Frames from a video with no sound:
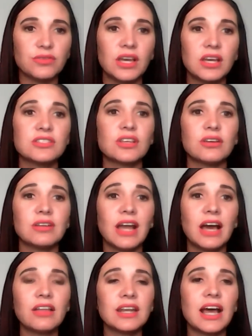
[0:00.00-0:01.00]
So now
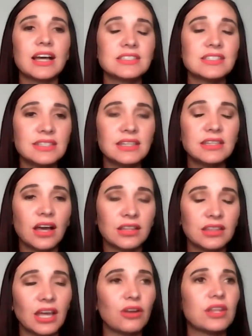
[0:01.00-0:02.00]
that I see
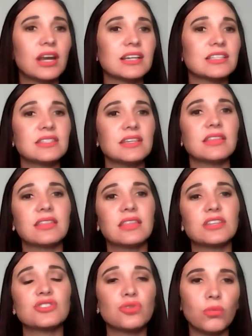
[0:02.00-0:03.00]
that
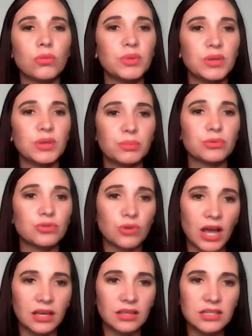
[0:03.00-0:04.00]
there's normal people
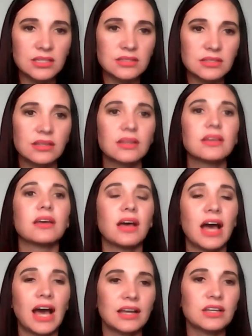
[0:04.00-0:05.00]
trying this,
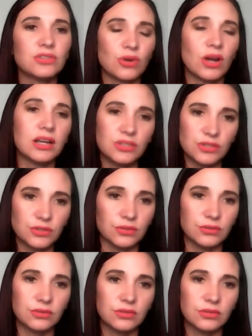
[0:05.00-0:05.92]
I can try it too.